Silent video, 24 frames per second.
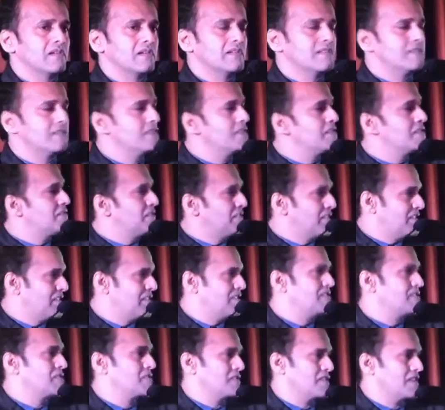disease-free
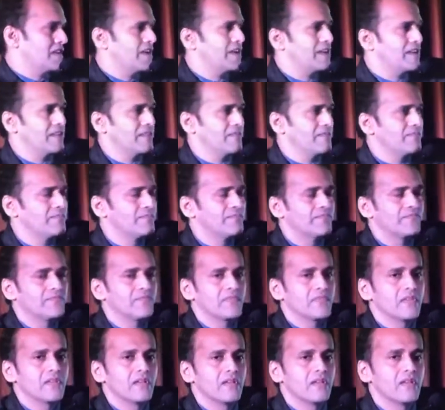society.
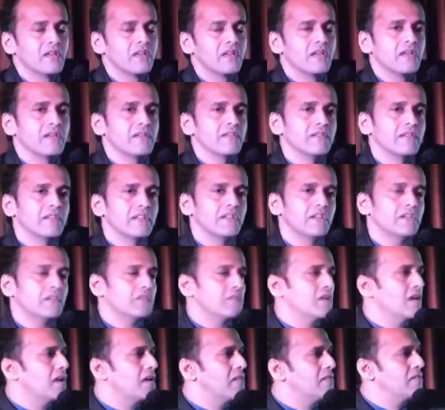We need
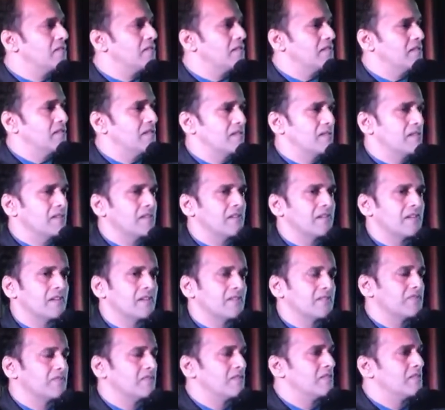to have a lot
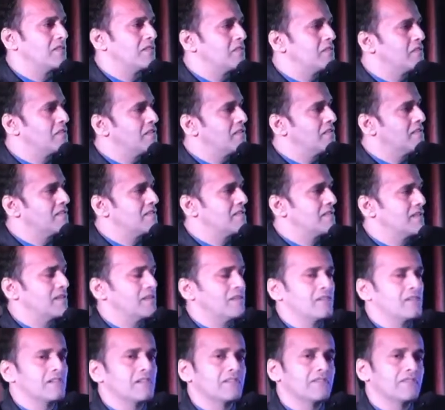of donors and
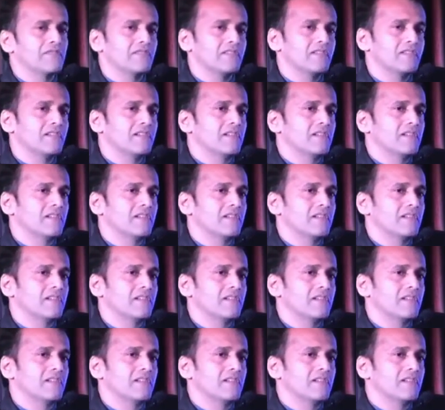a lot of